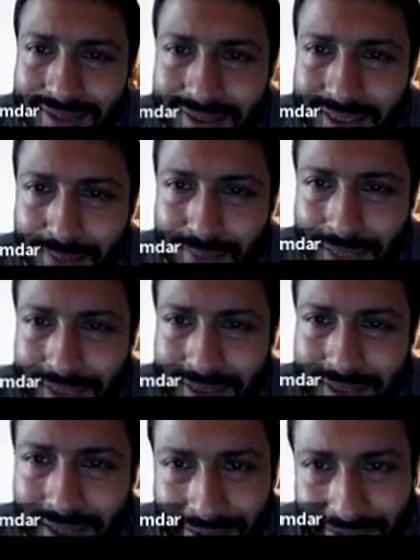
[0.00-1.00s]
ST plus
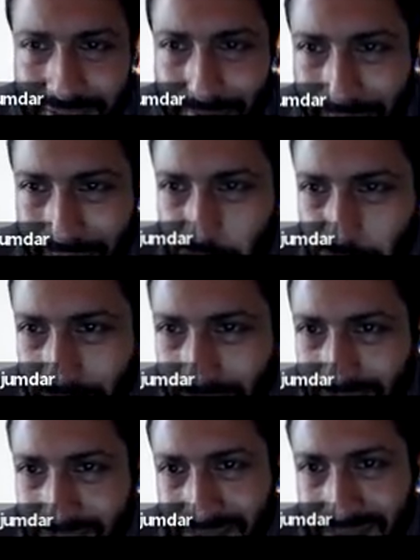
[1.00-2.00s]
K is meant to
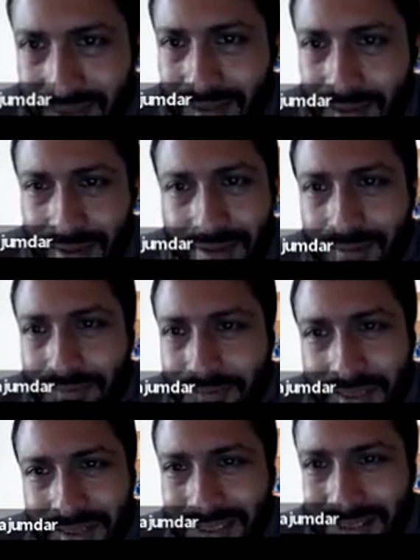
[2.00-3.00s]
be ST. Uh,
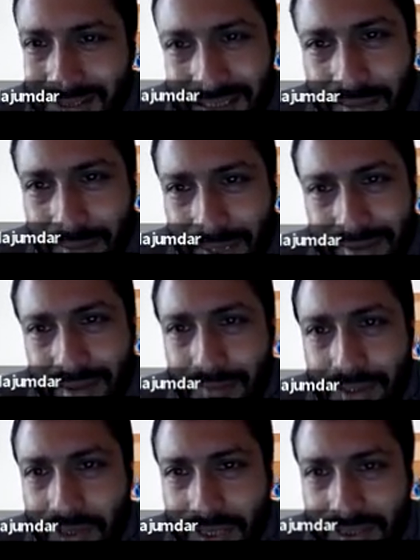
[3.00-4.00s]
it doesn't really matter. I
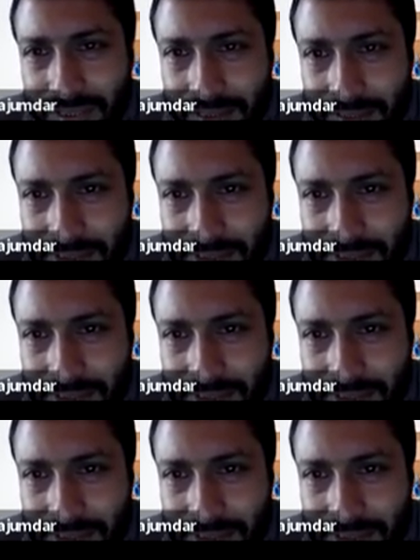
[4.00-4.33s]
mean, you can say